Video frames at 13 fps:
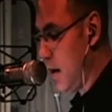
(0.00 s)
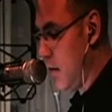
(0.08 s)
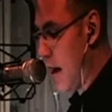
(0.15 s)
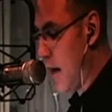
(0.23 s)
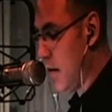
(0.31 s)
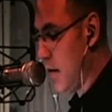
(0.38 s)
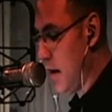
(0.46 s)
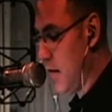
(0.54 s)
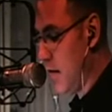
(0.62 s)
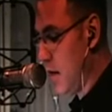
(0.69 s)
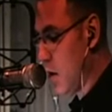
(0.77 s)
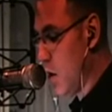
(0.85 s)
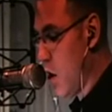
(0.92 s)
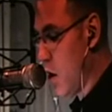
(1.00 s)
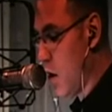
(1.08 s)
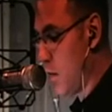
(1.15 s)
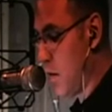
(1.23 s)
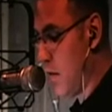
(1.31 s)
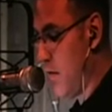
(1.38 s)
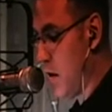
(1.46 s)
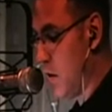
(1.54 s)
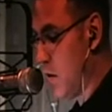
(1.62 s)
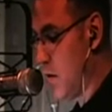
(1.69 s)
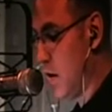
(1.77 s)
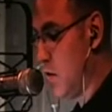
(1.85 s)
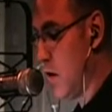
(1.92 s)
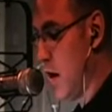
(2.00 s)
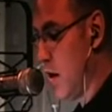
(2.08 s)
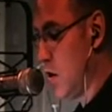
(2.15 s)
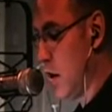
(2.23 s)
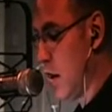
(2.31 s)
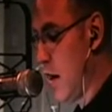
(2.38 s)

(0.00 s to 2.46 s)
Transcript: And rather than giving a long, perfunctory introduction,